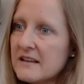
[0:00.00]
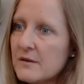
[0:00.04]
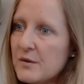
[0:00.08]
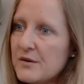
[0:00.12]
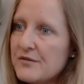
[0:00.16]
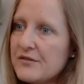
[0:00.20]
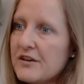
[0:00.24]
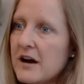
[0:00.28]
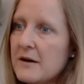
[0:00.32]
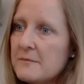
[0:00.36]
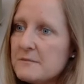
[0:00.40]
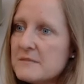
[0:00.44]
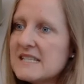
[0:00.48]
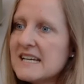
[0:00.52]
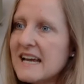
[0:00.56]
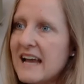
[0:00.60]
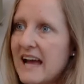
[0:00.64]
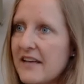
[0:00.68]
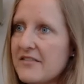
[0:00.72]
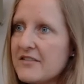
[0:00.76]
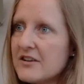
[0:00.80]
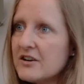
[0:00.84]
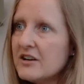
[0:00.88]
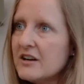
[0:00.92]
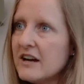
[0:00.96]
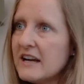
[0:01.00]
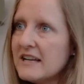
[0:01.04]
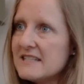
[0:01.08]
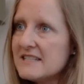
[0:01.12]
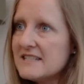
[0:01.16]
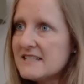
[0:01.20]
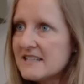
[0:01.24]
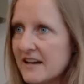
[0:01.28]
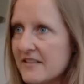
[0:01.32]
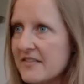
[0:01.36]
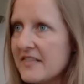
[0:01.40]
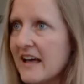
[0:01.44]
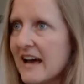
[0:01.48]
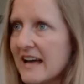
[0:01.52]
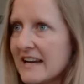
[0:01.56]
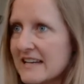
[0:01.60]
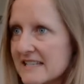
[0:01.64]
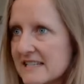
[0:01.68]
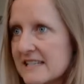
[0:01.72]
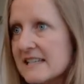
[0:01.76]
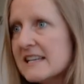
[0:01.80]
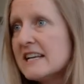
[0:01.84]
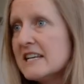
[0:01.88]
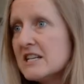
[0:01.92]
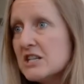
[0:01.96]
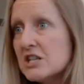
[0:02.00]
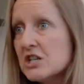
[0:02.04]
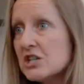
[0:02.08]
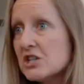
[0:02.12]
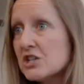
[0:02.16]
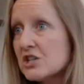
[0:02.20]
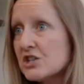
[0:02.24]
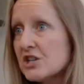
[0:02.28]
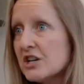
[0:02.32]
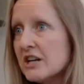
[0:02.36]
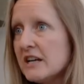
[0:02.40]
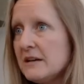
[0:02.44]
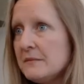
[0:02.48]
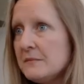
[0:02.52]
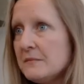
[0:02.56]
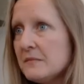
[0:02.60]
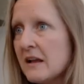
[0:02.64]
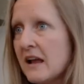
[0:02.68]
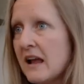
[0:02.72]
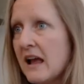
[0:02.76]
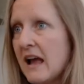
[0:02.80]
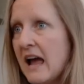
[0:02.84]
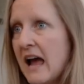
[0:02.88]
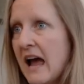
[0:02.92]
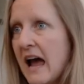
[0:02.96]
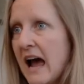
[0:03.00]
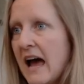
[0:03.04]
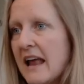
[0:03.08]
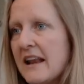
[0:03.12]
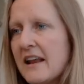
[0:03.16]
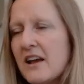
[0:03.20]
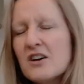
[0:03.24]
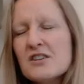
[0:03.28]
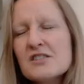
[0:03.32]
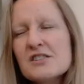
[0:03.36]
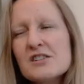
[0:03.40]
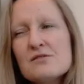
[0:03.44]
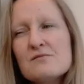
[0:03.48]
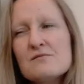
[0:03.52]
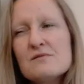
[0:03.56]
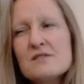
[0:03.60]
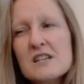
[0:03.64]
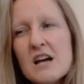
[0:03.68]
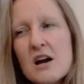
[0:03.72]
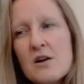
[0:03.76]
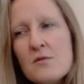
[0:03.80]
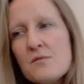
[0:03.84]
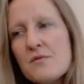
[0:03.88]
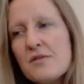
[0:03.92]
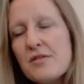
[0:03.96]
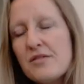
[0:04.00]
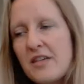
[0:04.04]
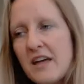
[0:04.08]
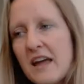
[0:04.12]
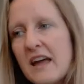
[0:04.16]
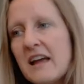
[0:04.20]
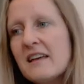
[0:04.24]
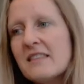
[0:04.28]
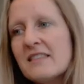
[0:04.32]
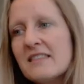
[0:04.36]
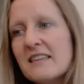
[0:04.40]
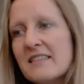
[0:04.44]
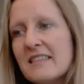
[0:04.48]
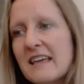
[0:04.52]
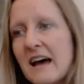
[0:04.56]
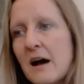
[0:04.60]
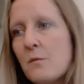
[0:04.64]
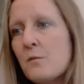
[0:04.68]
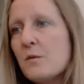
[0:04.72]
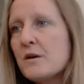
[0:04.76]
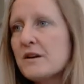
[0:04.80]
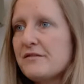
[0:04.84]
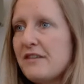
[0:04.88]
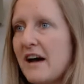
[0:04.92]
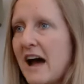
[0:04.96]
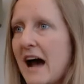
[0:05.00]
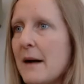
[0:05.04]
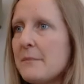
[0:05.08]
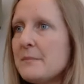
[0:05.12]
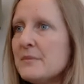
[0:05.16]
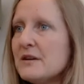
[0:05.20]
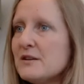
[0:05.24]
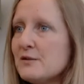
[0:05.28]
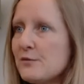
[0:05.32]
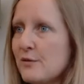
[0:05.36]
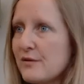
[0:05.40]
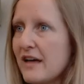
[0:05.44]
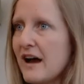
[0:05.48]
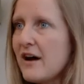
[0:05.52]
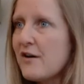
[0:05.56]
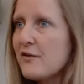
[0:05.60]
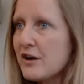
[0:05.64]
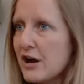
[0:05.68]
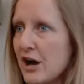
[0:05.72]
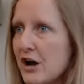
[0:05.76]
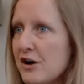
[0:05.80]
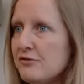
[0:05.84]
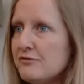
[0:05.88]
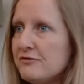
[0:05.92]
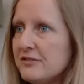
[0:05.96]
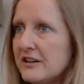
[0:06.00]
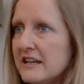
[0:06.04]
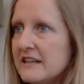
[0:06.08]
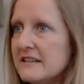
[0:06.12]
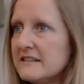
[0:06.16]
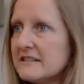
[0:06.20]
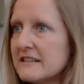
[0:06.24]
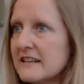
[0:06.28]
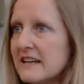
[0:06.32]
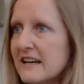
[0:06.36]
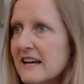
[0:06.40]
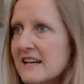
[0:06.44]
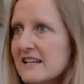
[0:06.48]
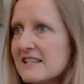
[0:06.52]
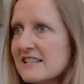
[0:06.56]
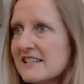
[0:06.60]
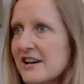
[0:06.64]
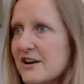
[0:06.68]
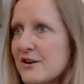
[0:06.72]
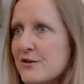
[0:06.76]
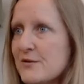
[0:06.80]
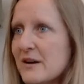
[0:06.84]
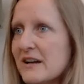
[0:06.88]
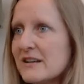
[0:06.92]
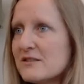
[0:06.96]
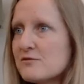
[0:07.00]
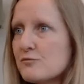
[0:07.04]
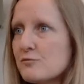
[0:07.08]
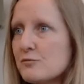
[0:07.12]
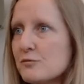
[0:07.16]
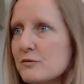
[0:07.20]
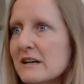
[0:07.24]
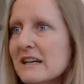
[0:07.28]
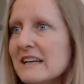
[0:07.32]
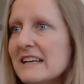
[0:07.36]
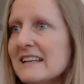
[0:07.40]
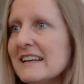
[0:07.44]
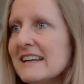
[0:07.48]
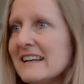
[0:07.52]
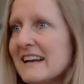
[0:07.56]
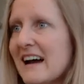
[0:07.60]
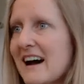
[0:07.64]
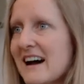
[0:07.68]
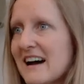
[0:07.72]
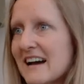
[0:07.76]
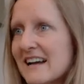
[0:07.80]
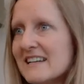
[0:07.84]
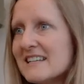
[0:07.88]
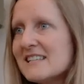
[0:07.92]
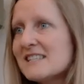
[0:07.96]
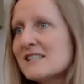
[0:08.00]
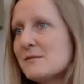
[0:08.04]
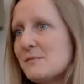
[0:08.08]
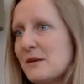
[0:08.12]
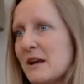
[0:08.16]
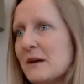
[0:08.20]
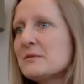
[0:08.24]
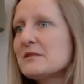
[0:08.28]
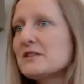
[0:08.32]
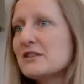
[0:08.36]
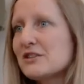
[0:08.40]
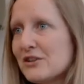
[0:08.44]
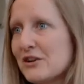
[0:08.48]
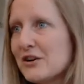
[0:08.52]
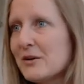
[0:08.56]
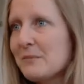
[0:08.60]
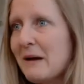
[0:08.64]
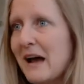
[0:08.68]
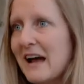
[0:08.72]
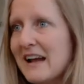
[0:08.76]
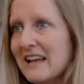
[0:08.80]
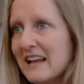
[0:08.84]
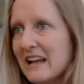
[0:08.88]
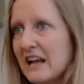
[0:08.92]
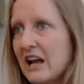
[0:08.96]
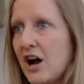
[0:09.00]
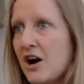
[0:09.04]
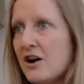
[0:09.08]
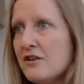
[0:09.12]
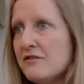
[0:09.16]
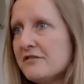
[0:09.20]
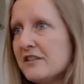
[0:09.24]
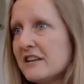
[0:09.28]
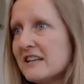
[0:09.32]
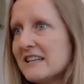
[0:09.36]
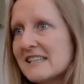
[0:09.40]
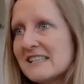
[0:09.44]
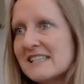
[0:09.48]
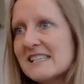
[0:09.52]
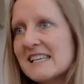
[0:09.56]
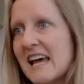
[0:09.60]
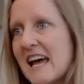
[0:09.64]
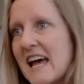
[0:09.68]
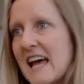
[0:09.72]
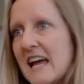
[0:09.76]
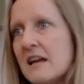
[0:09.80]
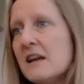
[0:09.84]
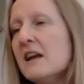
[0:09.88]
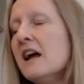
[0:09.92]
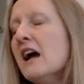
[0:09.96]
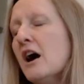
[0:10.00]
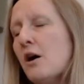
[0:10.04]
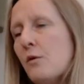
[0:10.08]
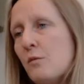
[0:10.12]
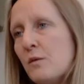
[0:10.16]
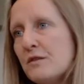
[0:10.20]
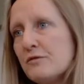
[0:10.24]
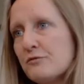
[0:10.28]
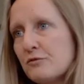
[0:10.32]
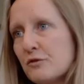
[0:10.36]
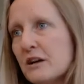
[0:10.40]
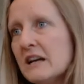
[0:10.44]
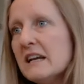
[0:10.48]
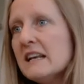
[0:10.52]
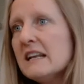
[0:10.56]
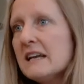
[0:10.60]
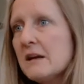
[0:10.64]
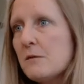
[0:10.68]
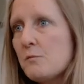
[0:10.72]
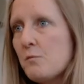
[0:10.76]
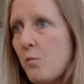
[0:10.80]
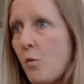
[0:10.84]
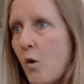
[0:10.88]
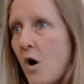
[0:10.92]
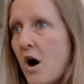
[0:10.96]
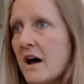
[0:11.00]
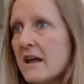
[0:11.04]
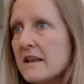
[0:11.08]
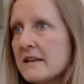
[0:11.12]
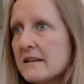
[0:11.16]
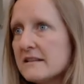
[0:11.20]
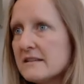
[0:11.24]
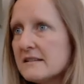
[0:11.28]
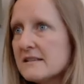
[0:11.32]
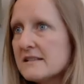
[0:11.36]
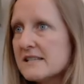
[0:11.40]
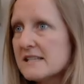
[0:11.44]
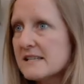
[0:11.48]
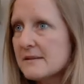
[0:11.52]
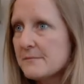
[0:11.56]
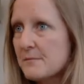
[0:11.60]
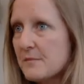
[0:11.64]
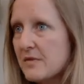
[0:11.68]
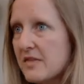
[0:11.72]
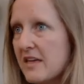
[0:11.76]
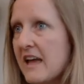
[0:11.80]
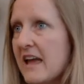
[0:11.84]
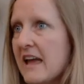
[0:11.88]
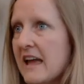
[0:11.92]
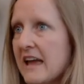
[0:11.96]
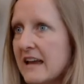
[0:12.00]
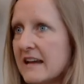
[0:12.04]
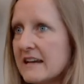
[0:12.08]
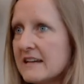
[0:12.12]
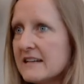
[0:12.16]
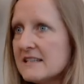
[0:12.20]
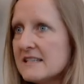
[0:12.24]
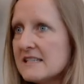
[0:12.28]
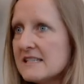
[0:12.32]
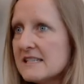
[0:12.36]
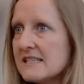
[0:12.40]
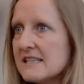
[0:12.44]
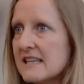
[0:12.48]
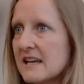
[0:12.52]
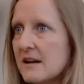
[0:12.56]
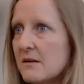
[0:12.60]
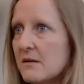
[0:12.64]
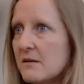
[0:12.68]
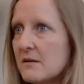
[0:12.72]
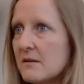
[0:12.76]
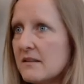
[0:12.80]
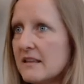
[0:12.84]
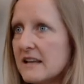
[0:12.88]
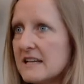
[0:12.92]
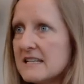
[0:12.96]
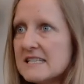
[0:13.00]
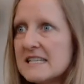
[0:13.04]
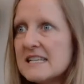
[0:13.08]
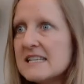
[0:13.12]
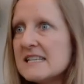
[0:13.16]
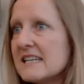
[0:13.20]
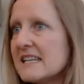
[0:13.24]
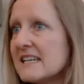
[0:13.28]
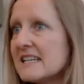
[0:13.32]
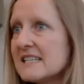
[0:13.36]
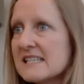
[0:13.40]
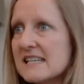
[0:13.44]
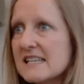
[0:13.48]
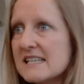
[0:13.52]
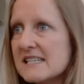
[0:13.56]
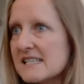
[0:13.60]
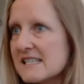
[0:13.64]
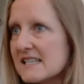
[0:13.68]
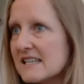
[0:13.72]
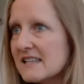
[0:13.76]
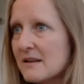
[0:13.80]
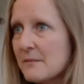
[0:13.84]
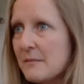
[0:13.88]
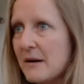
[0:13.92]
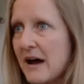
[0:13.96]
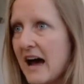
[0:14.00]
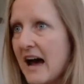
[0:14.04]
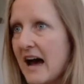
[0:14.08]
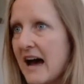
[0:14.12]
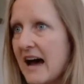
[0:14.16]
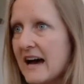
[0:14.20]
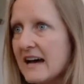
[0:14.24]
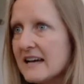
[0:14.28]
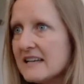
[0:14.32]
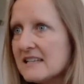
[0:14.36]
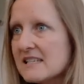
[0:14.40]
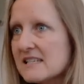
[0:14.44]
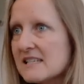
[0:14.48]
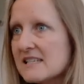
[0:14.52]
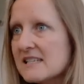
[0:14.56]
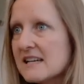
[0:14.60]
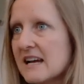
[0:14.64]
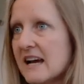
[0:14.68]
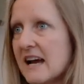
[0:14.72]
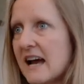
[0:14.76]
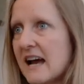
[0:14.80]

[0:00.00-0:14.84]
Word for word: that we've come together and done that as an industry. And I also don't think that that would have happened without COVID. So it's really nice to be able to look back at COVID and say, we've really won some things that, that didn't exist in the past